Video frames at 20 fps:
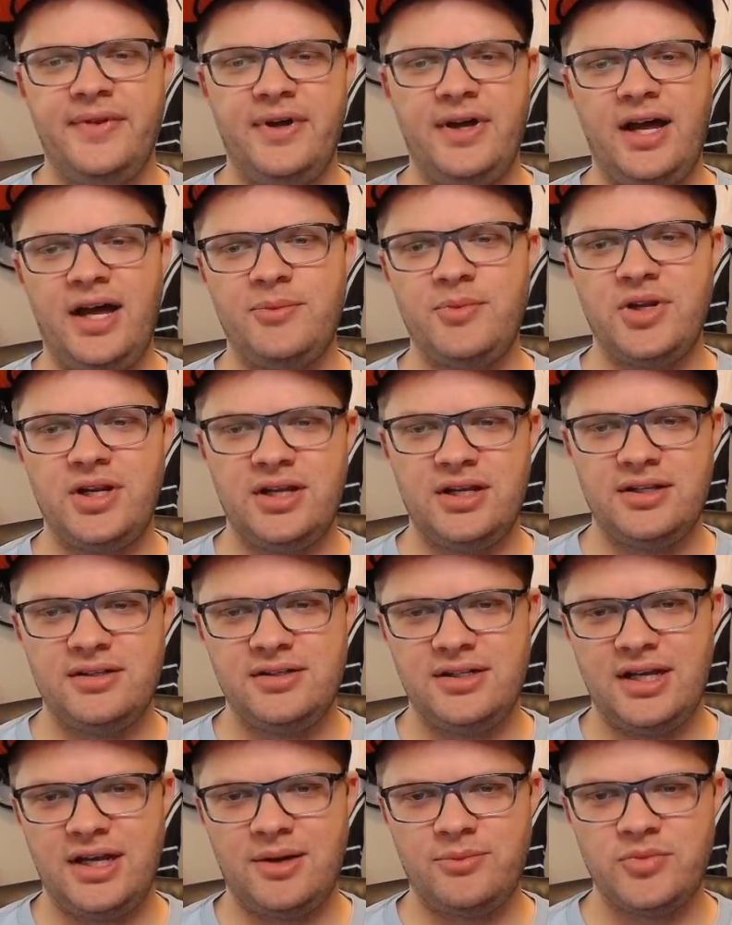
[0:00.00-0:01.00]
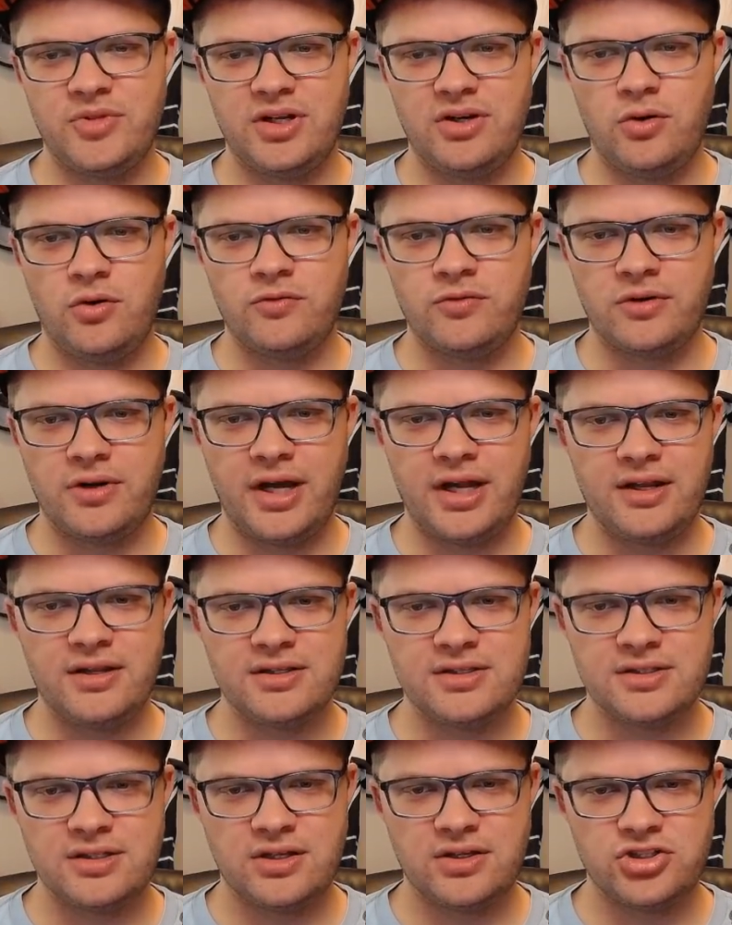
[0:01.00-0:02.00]
I'm gonna override it.
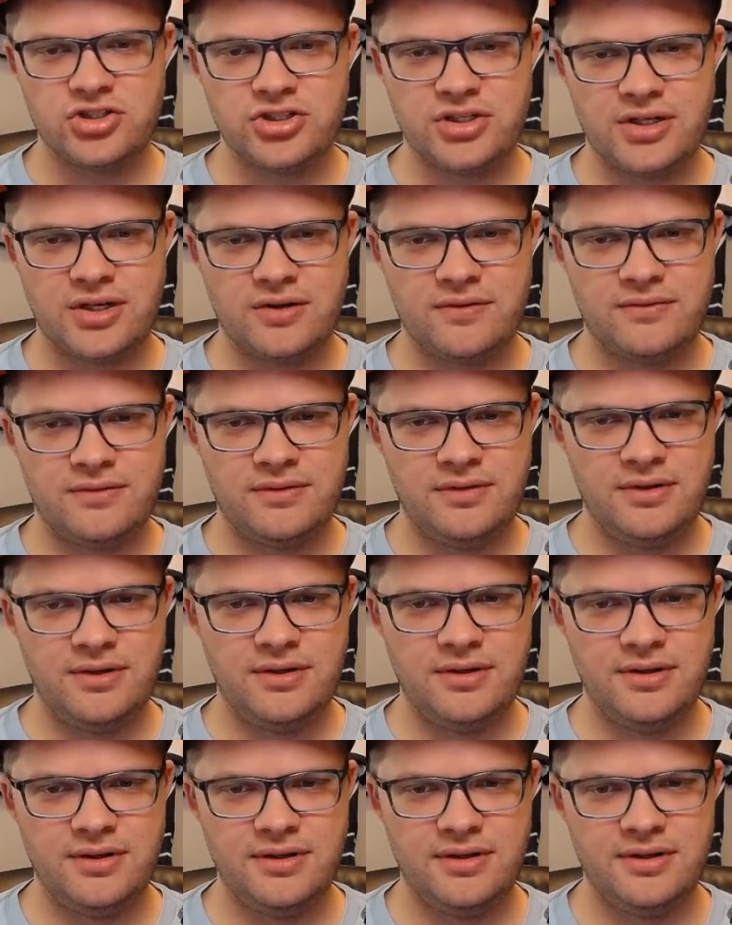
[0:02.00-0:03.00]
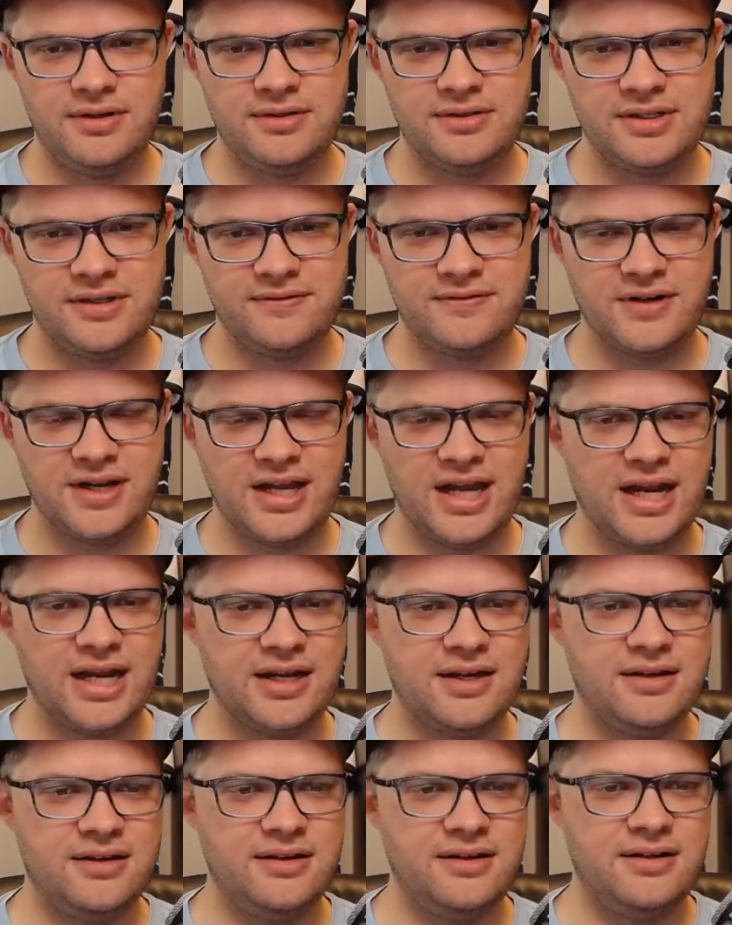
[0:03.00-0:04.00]
This is a good shout out. So forget
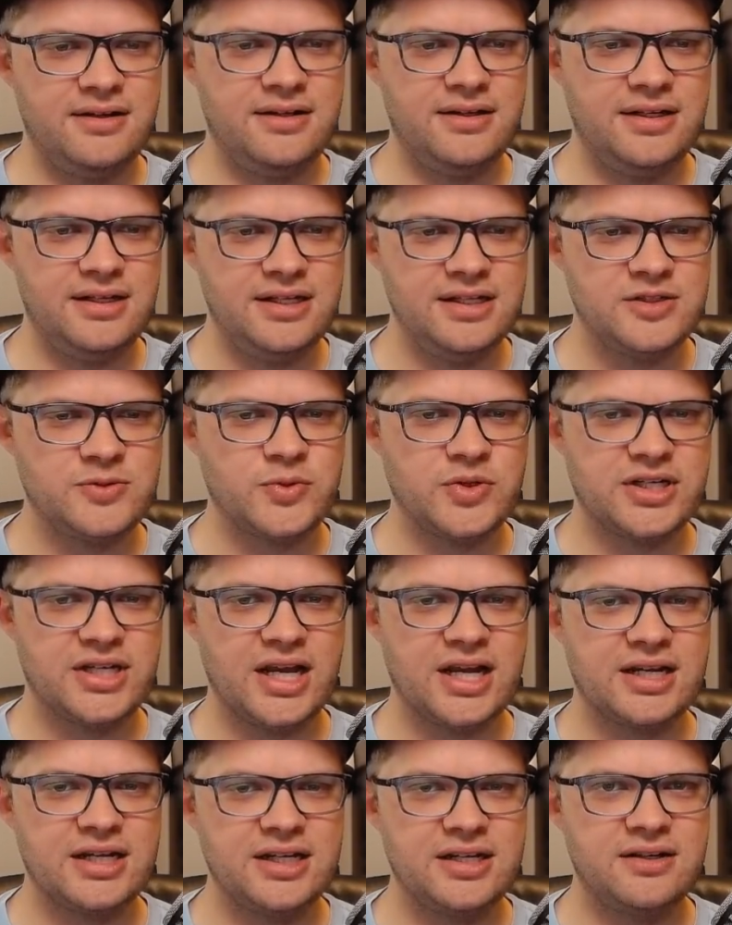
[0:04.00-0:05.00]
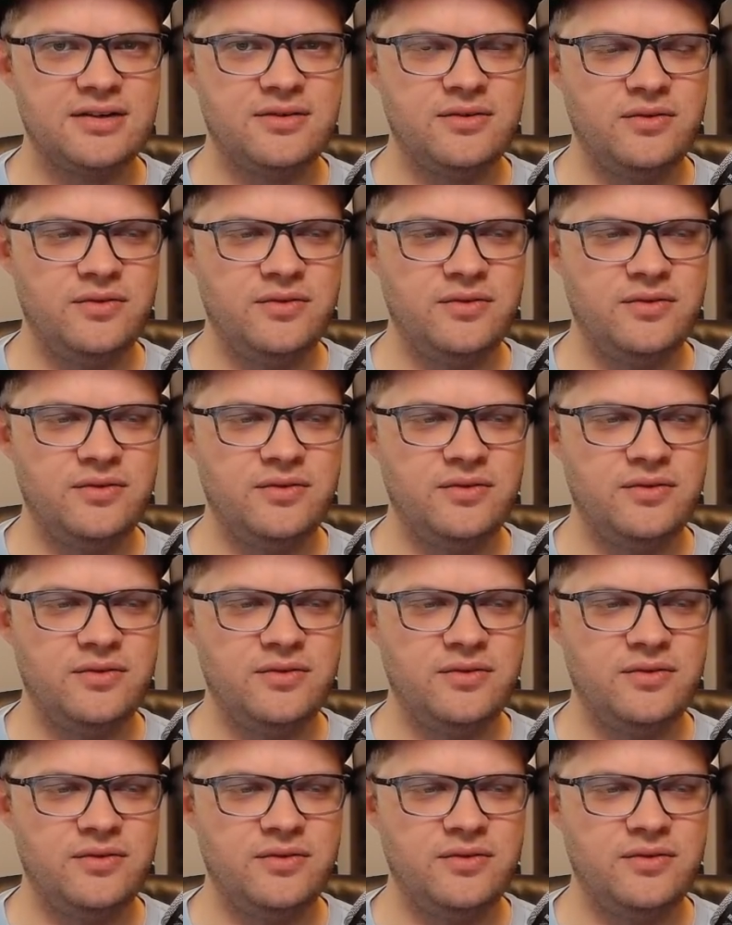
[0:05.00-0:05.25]
it. He's protected.